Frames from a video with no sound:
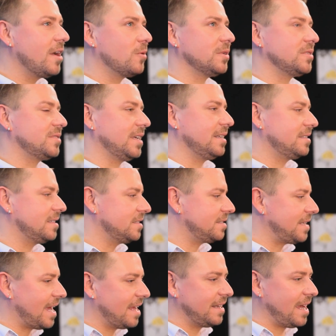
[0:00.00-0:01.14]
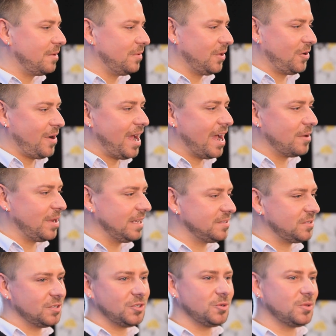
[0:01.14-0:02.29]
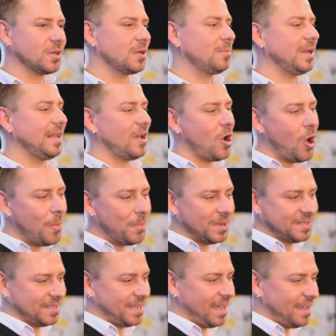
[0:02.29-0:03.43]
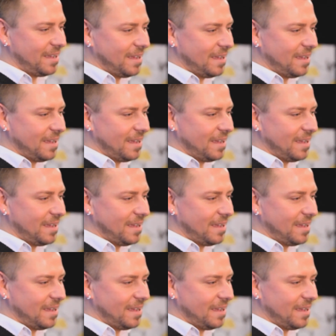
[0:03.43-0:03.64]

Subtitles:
always think to stand out in the crowd is to do the complete opposite